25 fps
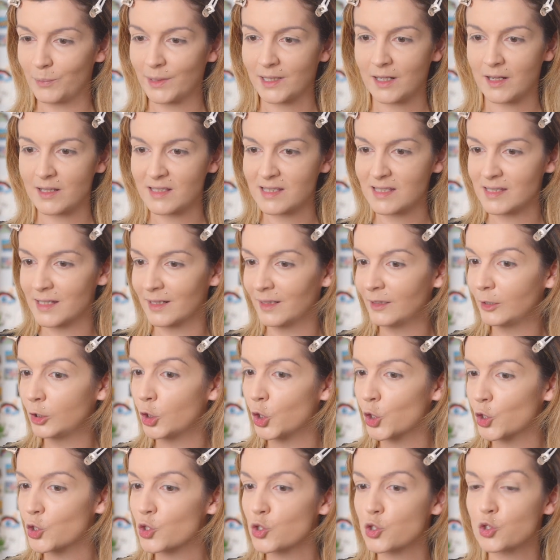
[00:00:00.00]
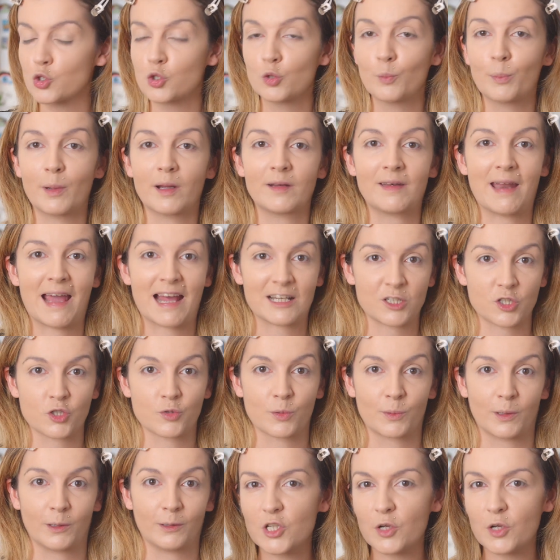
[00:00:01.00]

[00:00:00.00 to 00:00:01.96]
but I still look super natural.